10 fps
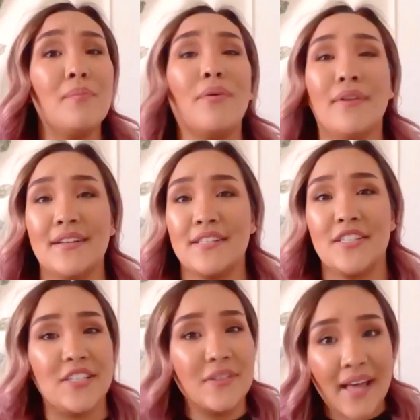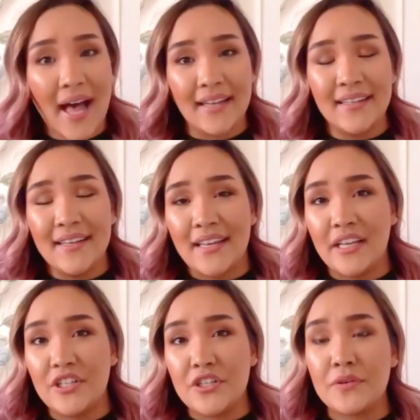important to do that.
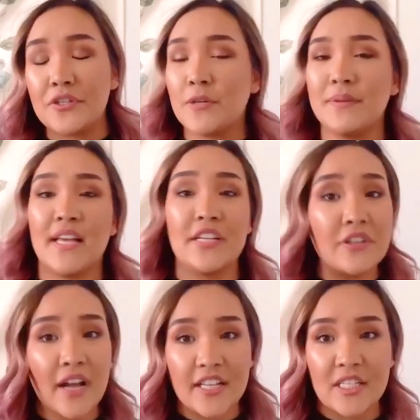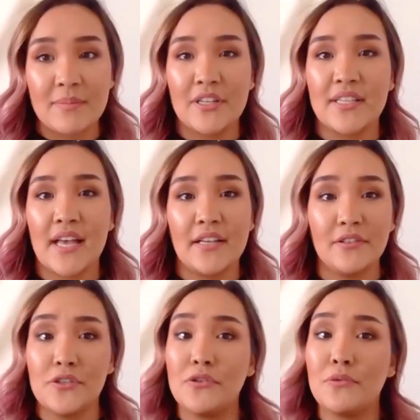It shows your potential customers that
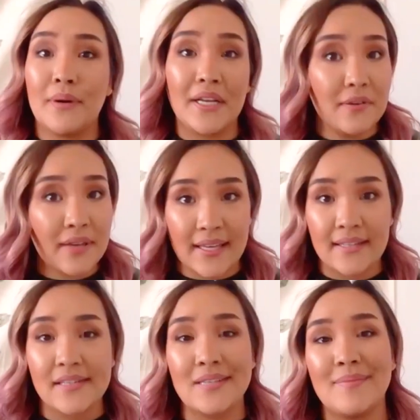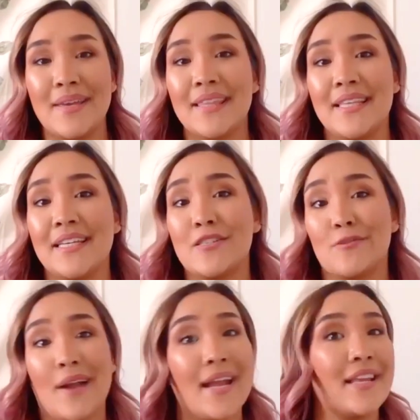you'll do what you can to make
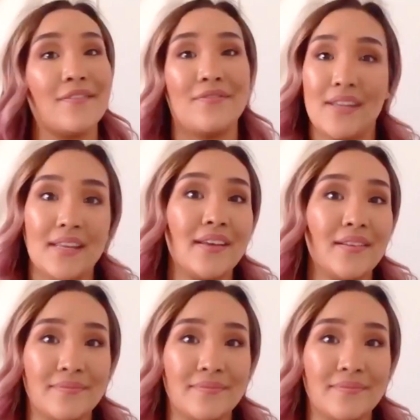things right if needed.